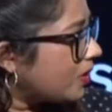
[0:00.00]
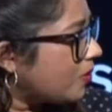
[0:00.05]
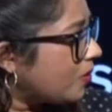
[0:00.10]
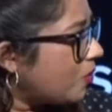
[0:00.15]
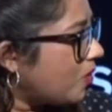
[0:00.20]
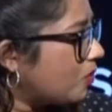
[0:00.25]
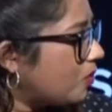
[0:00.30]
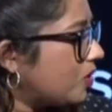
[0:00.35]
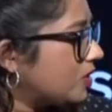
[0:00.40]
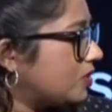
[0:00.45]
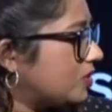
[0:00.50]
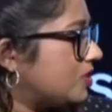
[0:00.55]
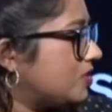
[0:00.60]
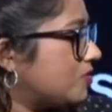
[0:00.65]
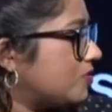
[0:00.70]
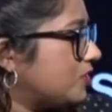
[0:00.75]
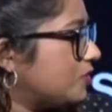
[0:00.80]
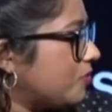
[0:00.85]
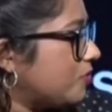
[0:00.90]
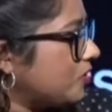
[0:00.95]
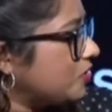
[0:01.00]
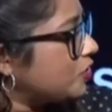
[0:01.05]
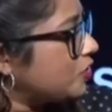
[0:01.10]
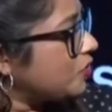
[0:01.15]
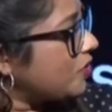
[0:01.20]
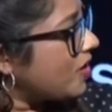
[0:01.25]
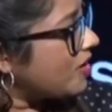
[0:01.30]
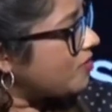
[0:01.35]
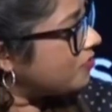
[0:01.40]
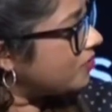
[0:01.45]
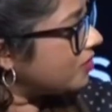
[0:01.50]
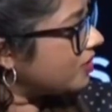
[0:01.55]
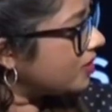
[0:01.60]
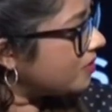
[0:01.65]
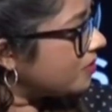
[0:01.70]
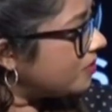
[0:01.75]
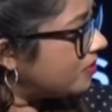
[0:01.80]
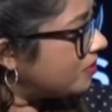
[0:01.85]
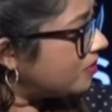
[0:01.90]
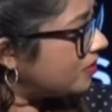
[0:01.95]
What's the response you have for
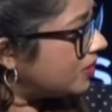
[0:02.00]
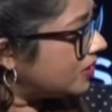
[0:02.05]
them?